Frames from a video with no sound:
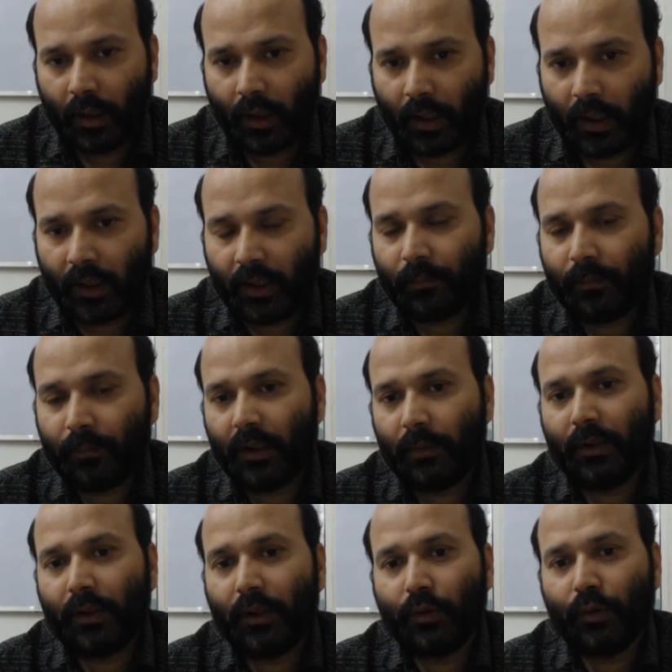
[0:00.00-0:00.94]
I am
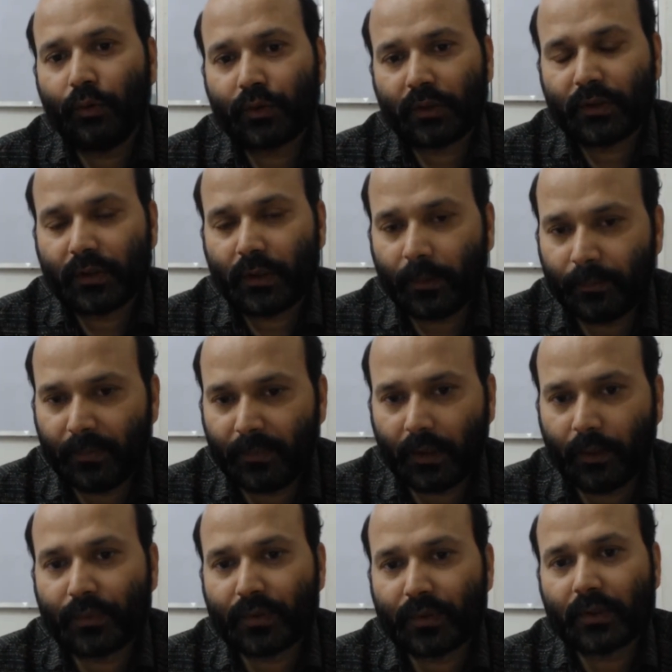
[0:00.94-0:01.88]
giving you some
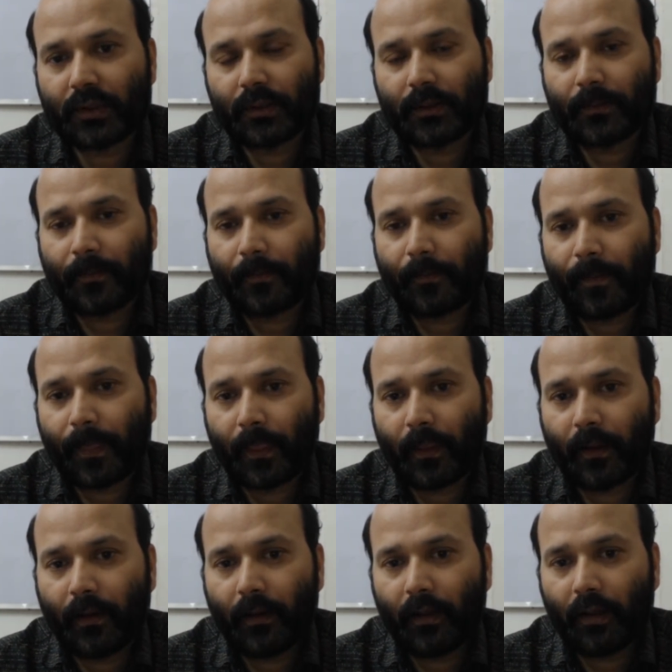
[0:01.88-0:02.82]
tips
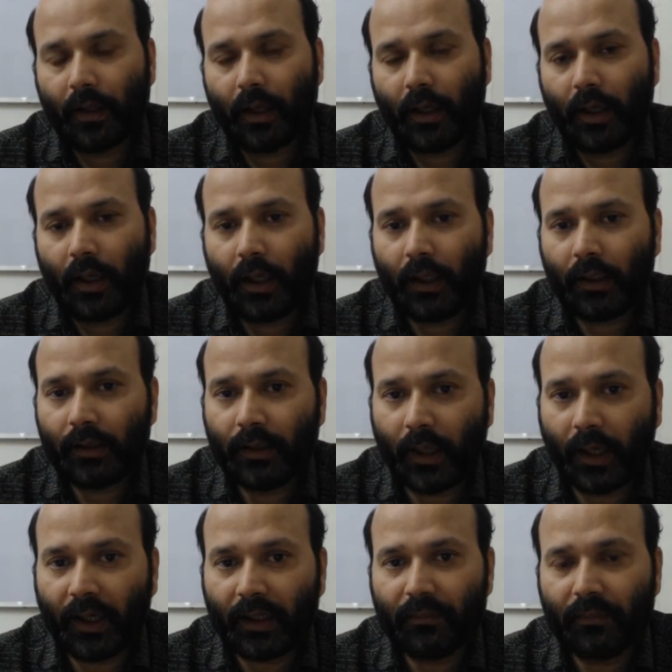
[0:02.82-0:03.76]
and
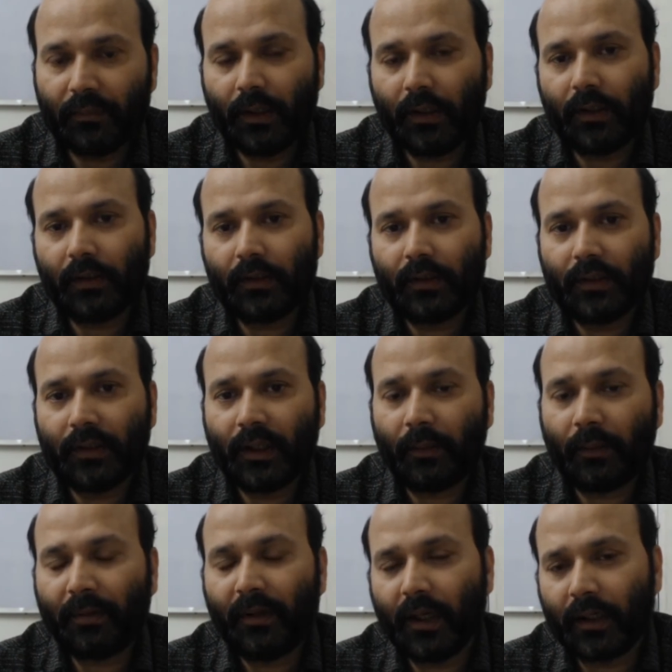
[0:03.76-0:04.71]
that will
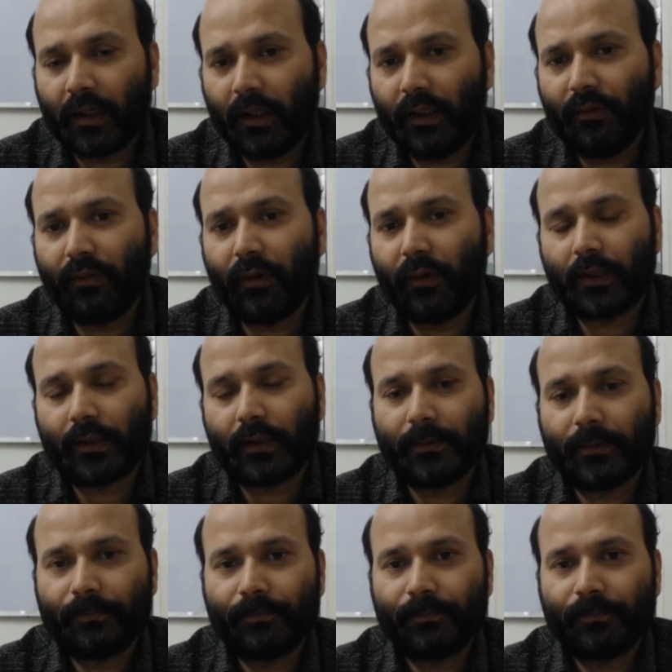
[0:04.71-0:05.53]
definitely work